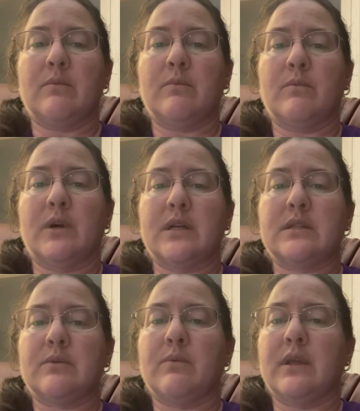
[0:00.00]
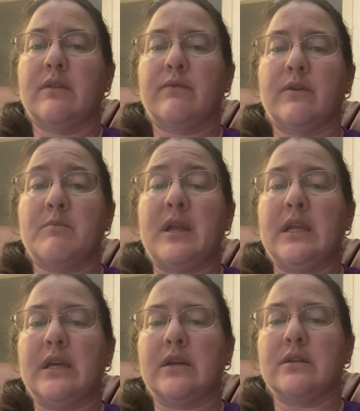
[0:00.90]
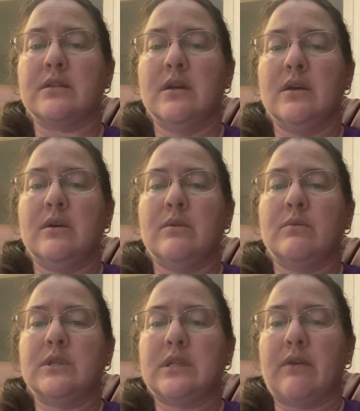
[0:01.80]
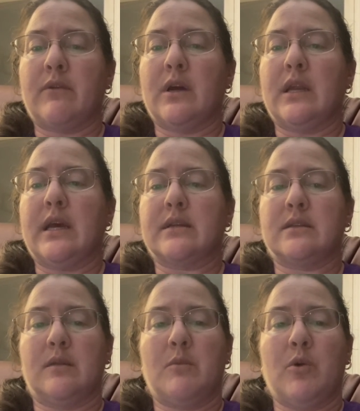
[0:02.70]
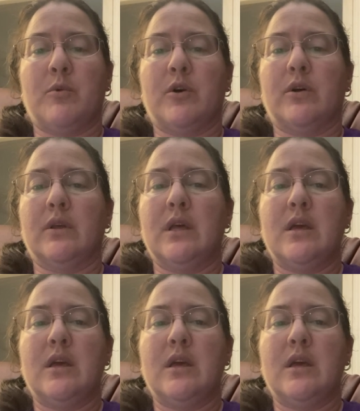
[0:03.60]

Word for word: worked with for many years with Chevron, ExxonMobil,